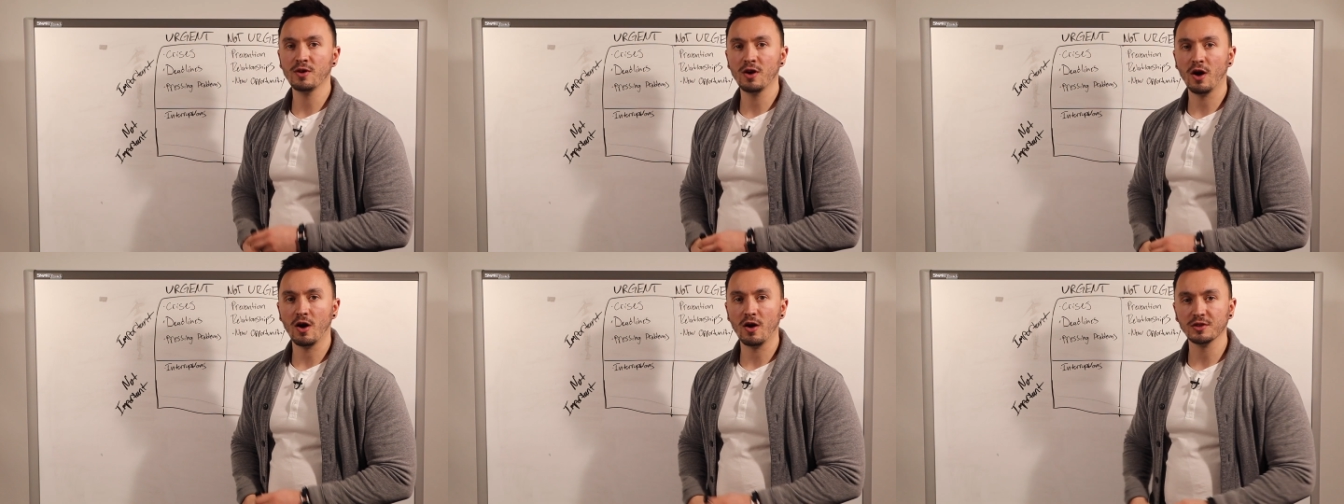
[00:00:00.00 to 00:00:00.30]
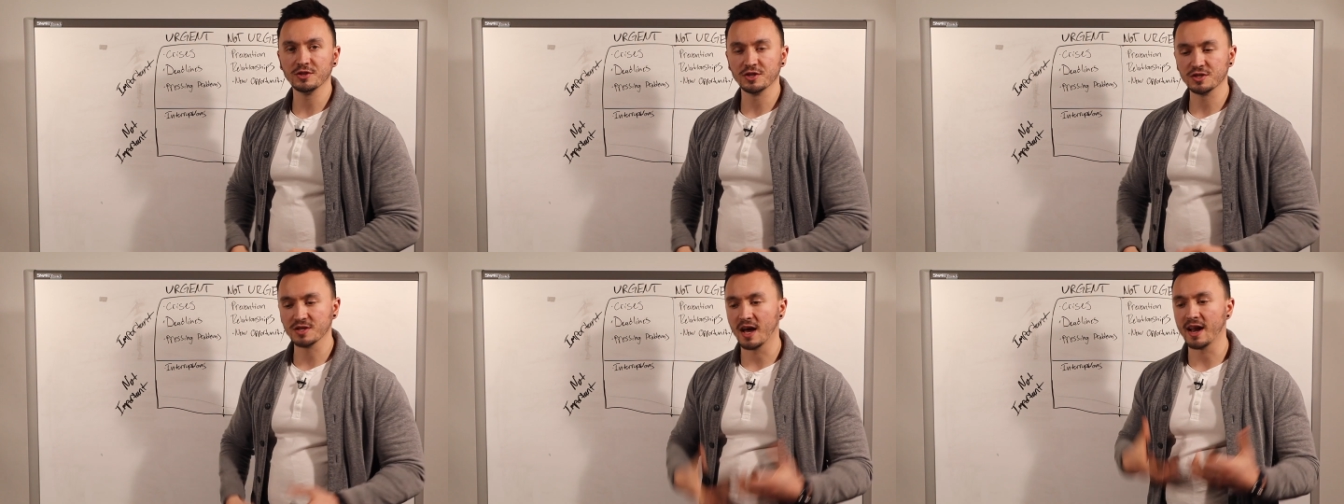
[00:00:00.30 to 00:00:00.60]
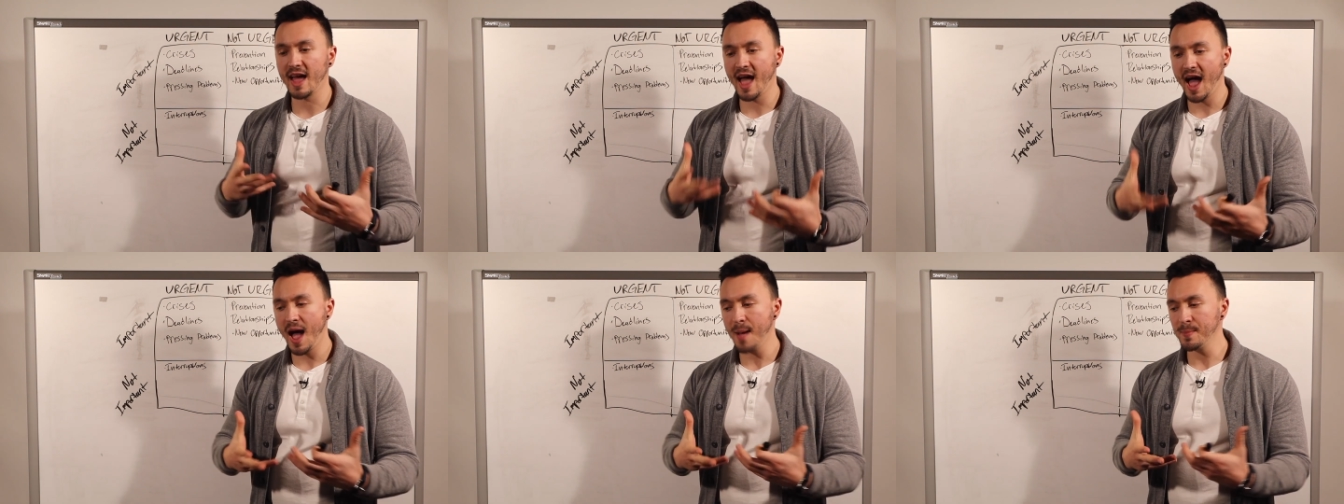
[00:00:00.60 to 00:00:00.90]
call just kind
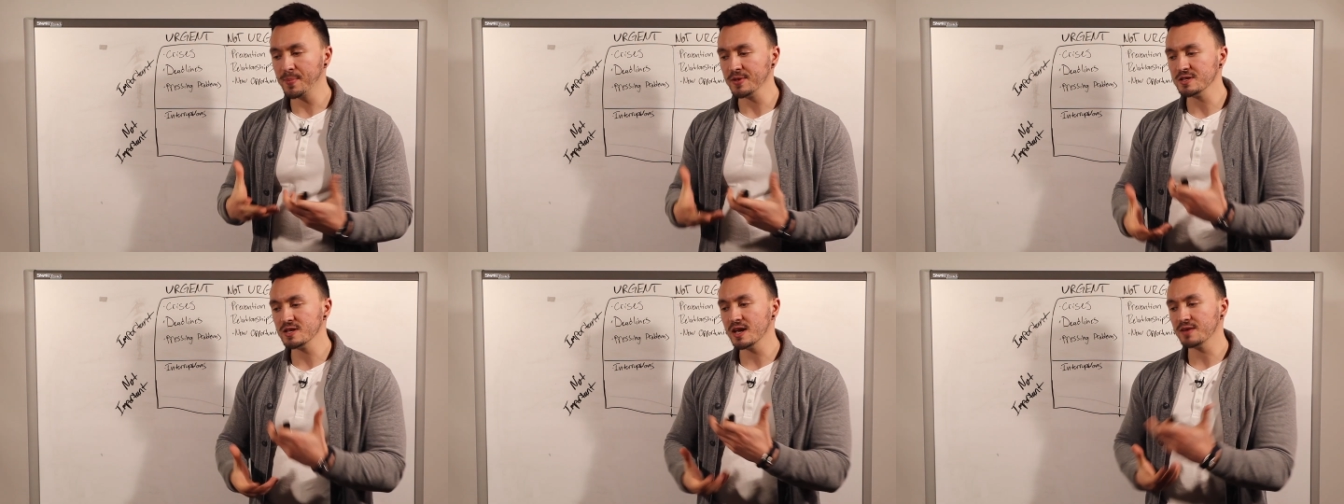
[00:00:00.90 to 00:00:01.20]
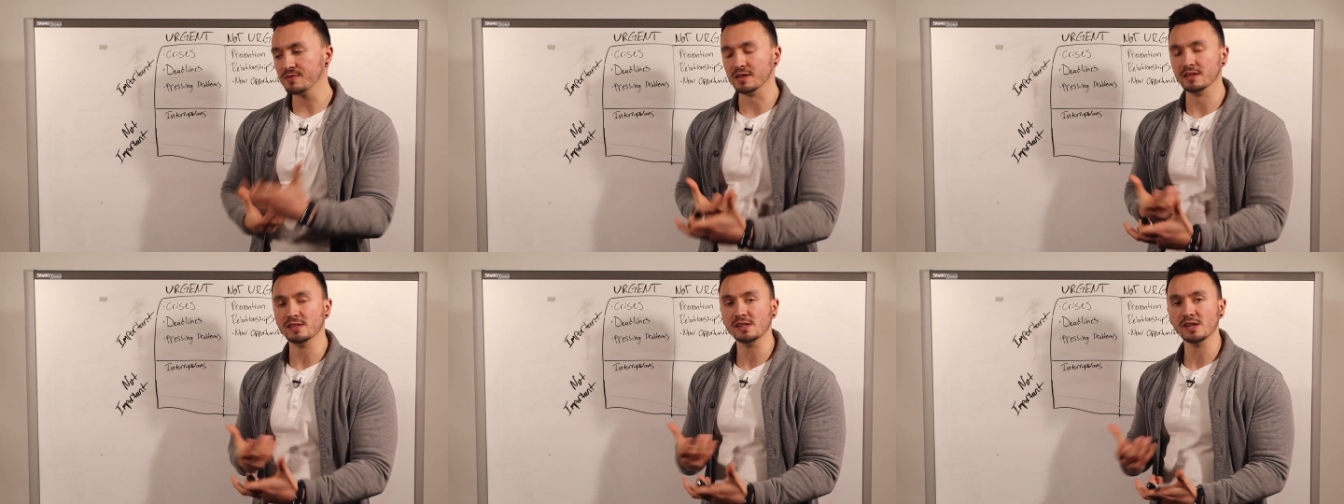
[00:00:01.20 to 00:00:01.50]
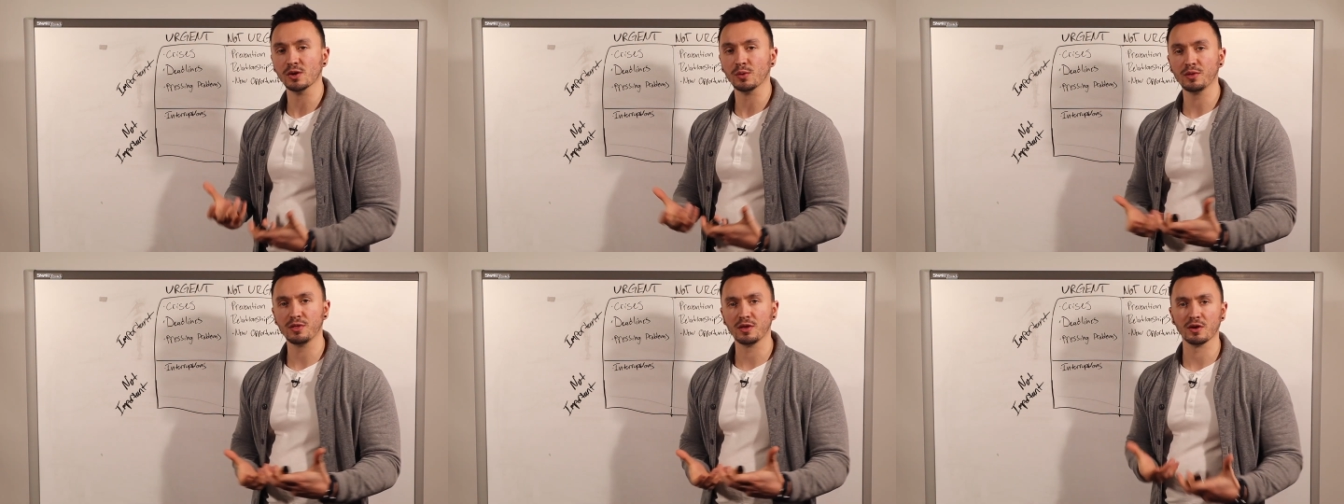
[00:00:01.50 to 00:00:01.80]
of happens. You have to
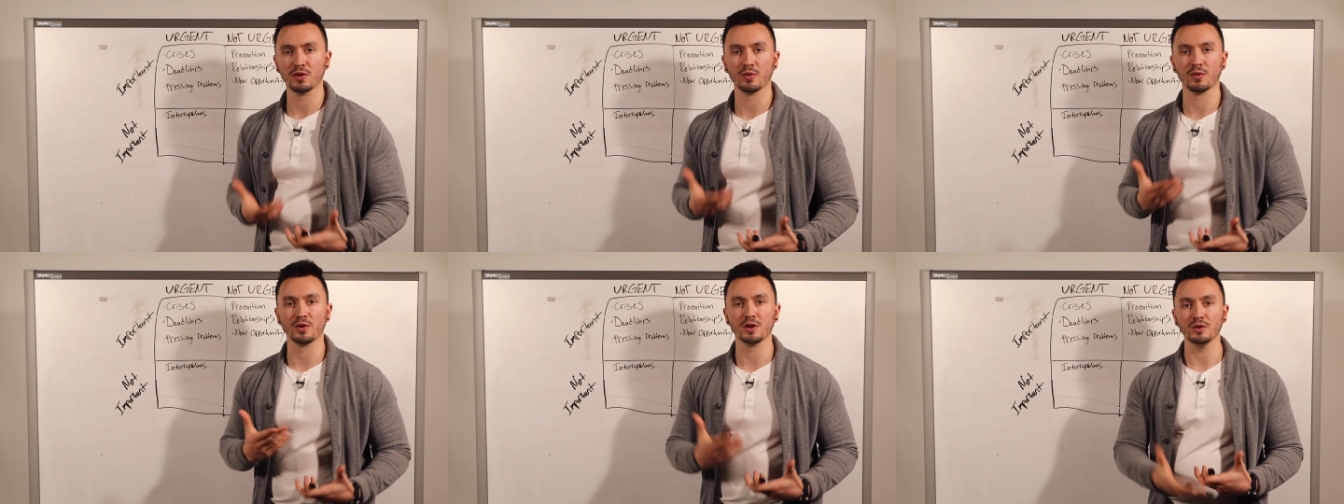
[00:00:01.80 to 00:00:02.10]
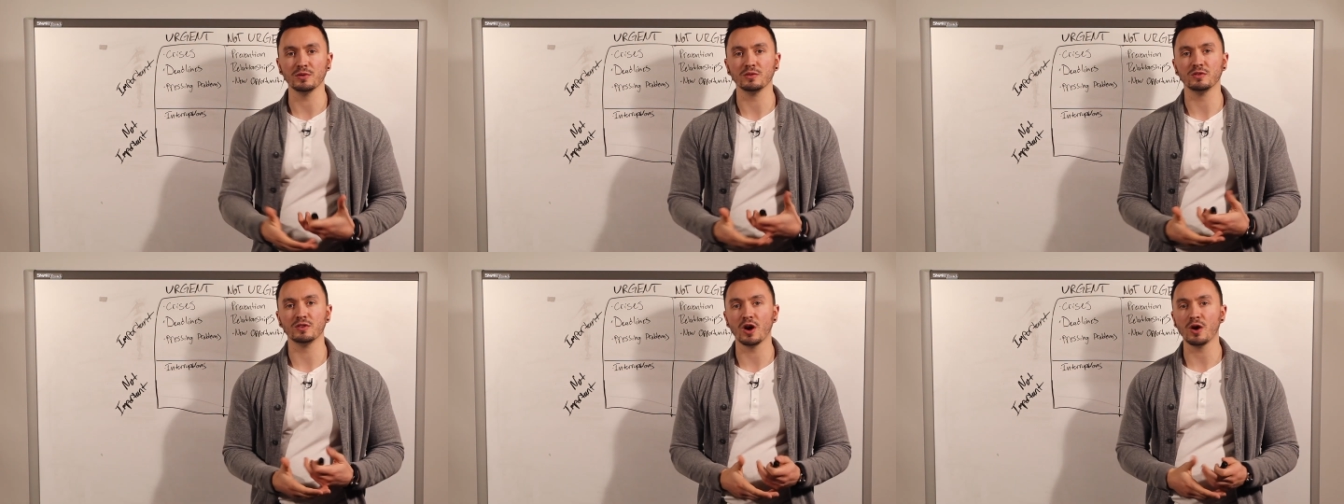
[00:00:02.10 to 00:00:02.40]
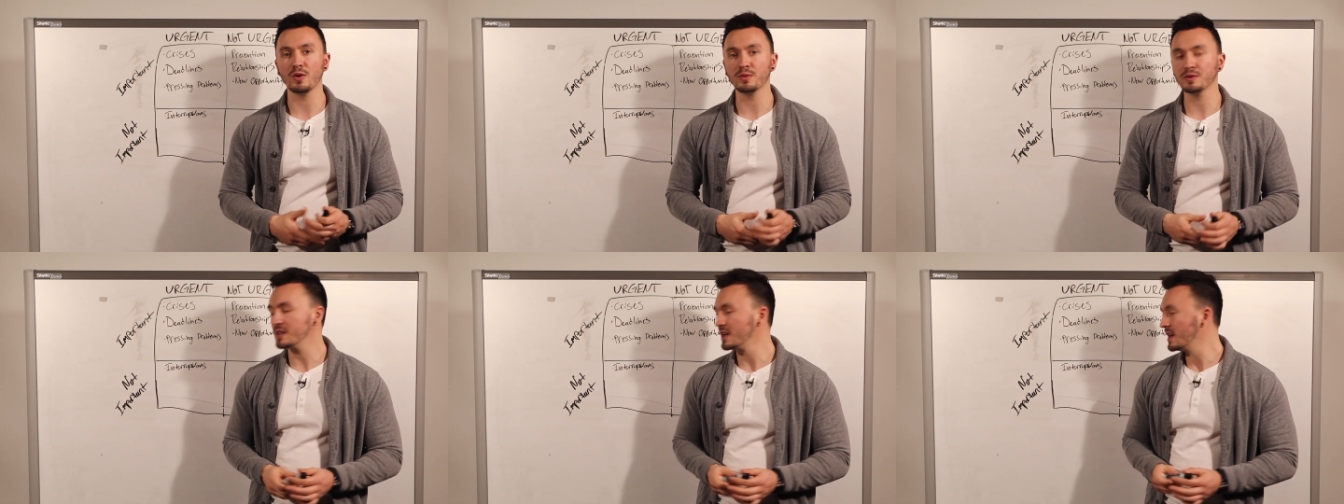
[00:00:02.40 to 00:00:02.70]
deal with it or you
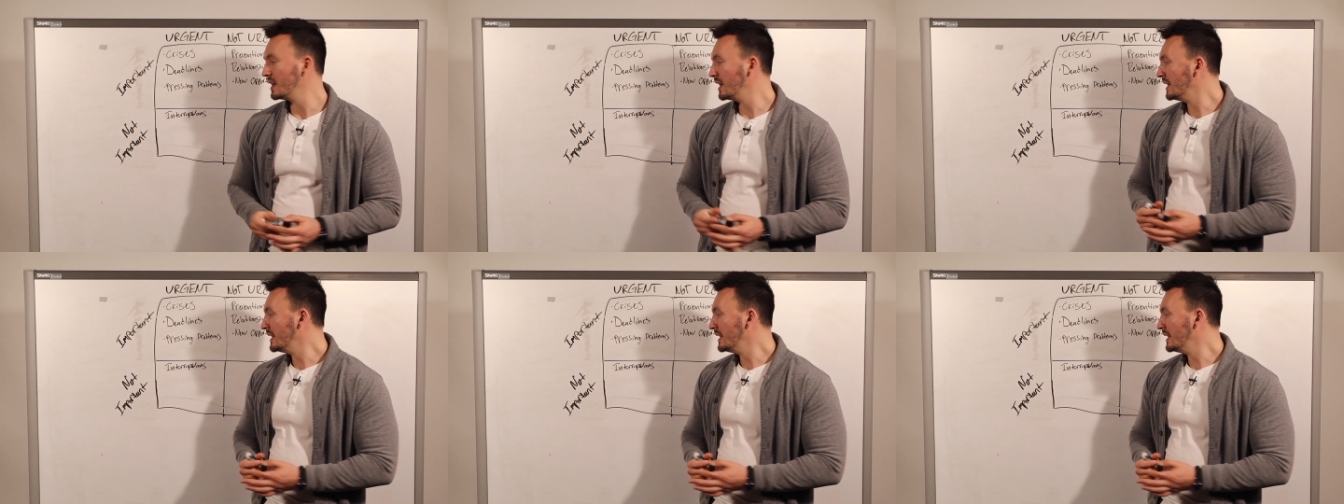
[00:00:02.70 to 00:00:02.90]
don't.